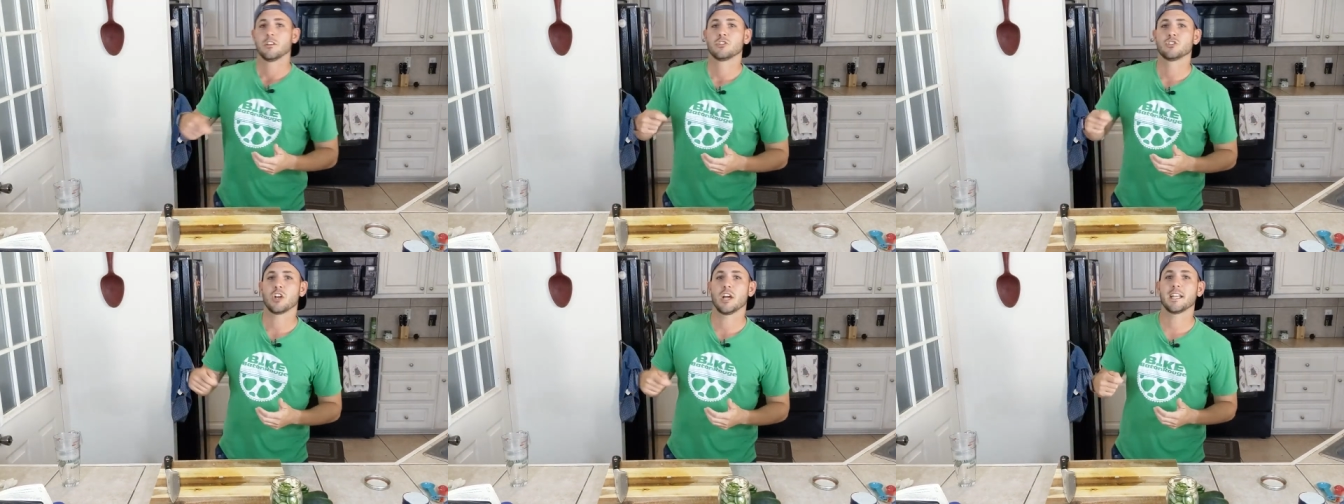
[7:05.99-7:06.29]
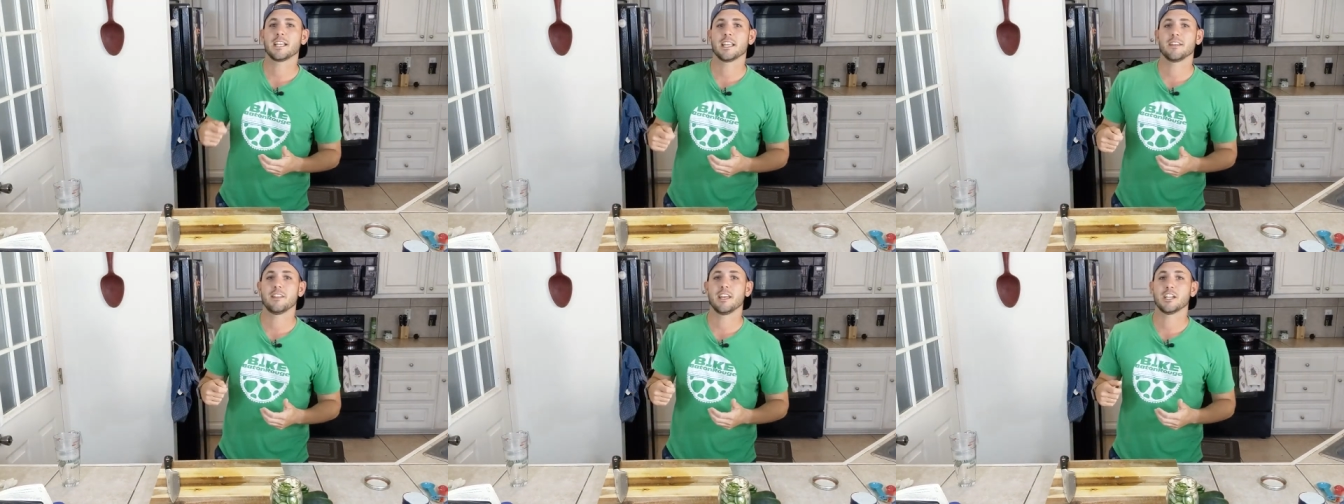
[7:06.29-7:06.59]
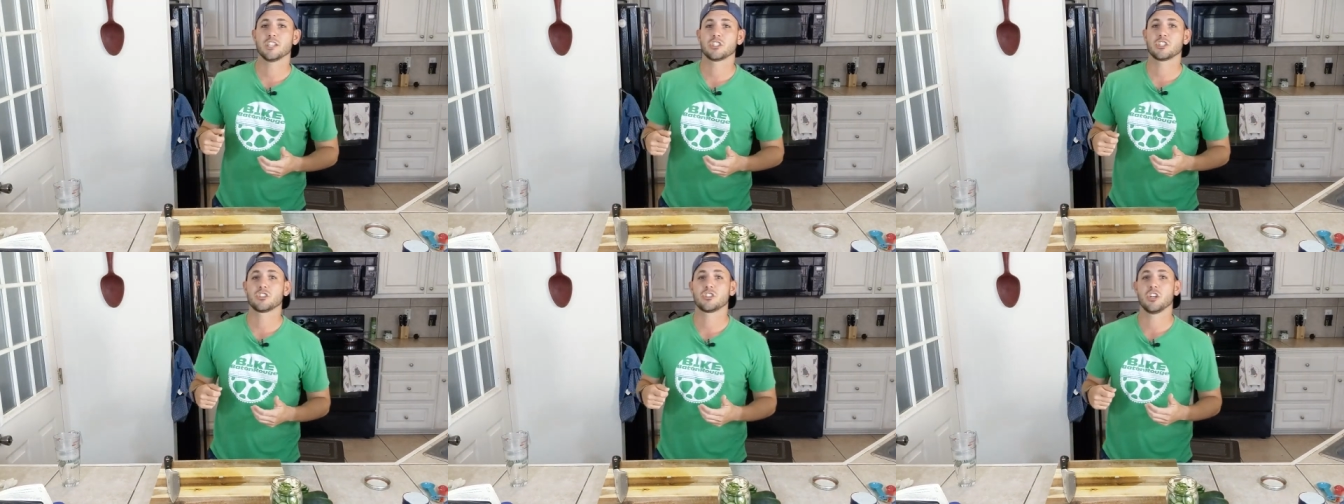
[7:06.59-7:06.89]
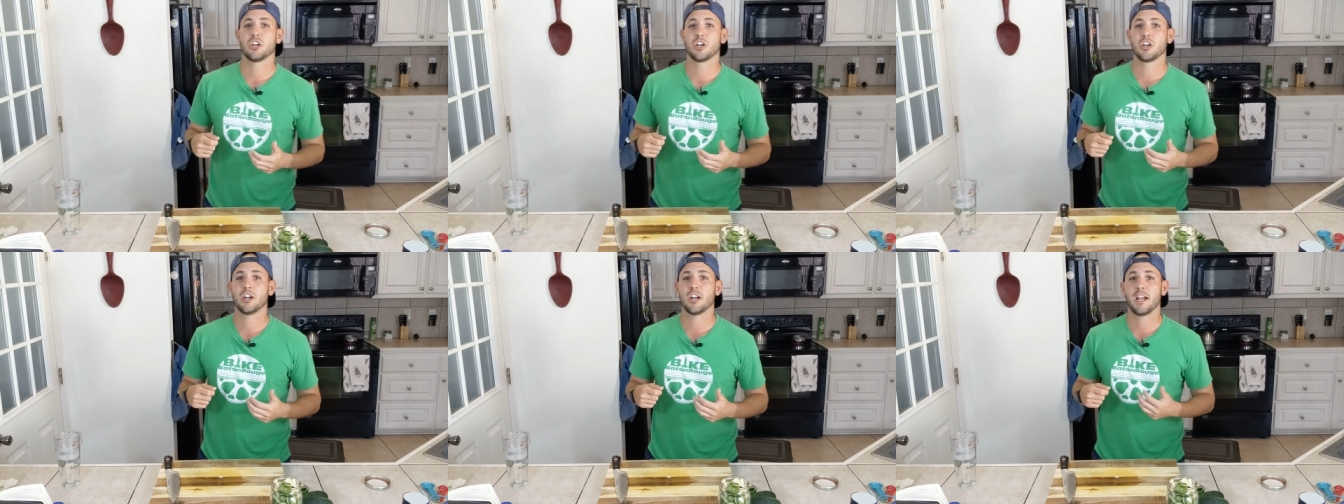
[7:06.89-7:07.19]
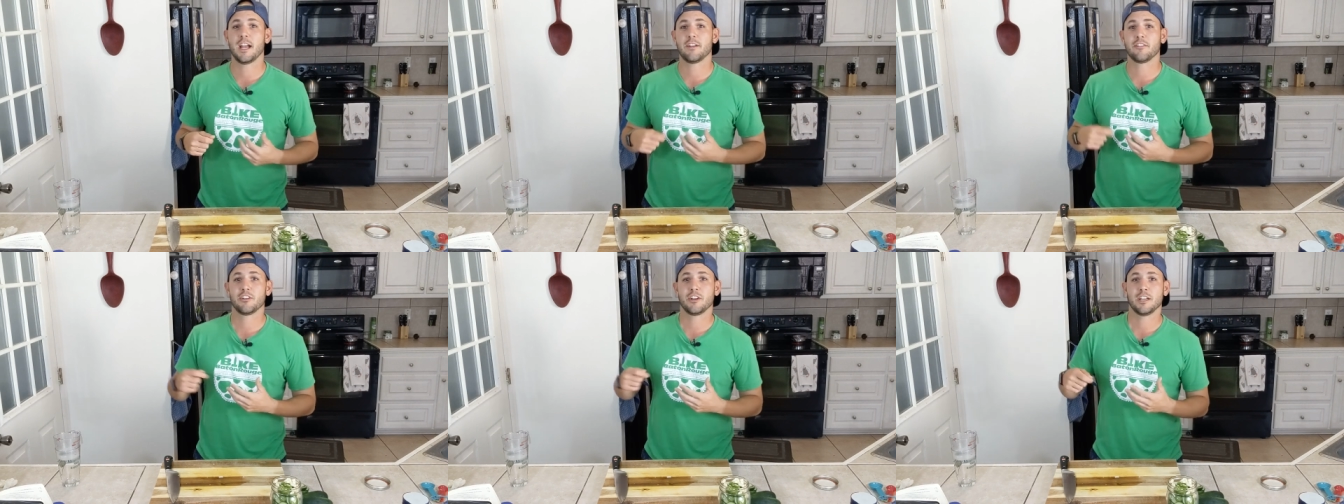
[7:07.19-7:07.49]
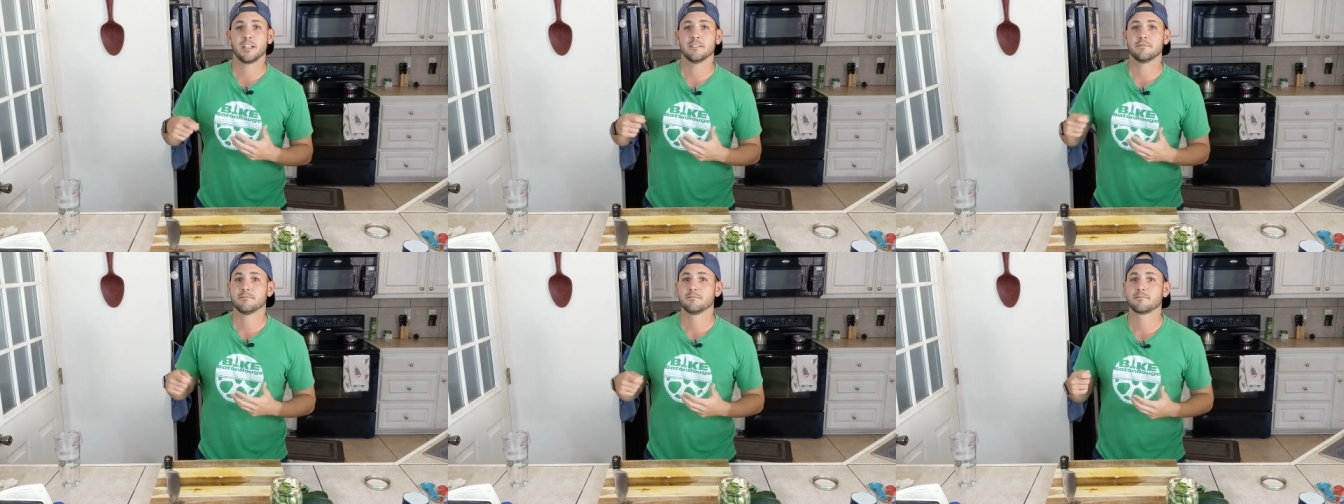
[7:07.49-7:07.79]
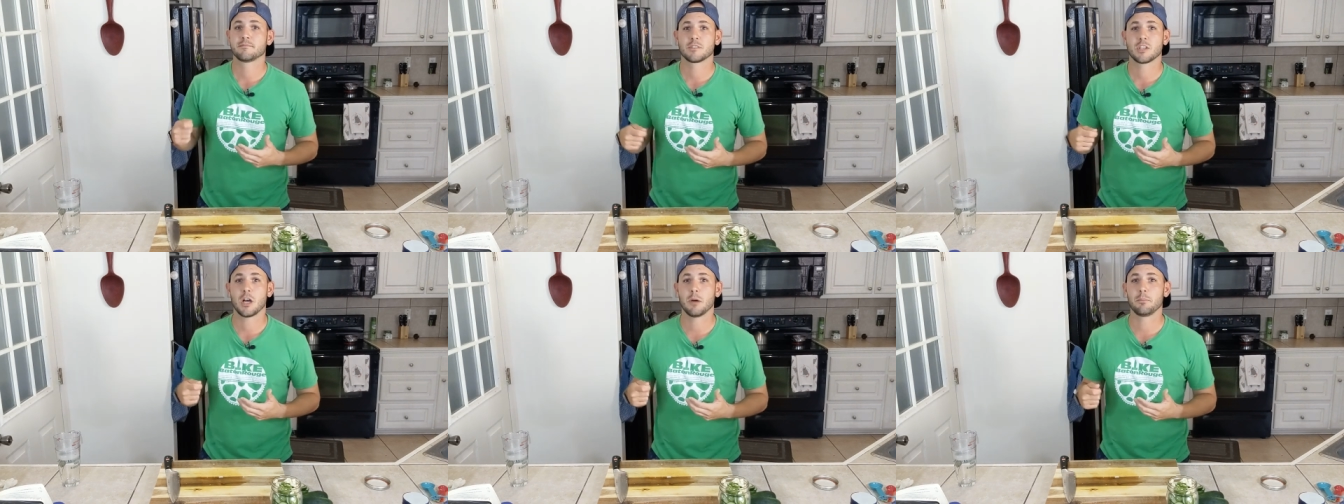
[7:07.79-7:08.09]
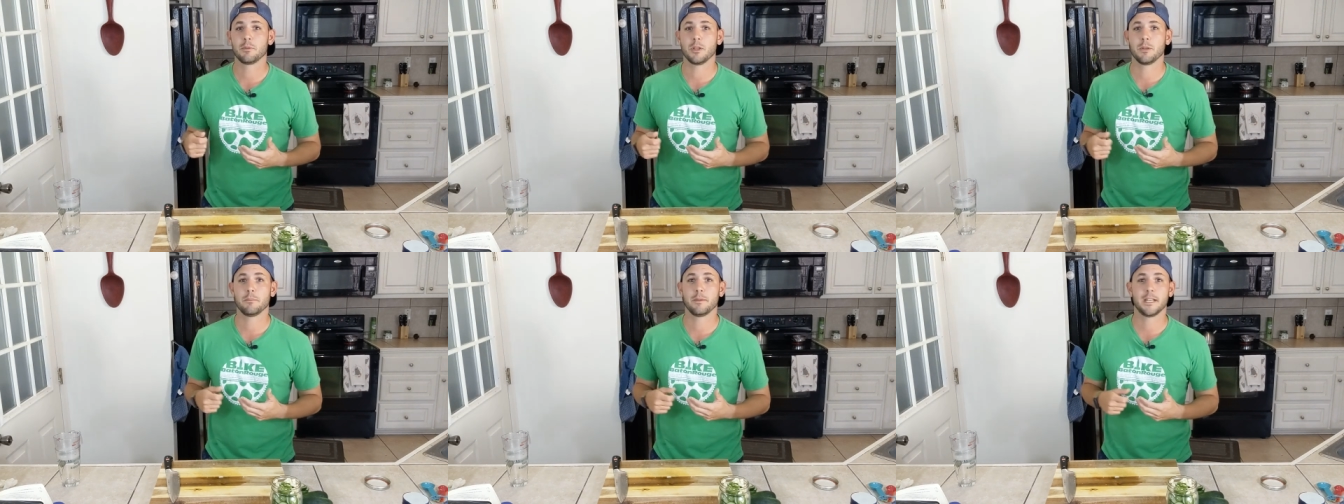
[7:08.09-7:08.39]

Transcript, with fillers: Try to give that a stir every couple of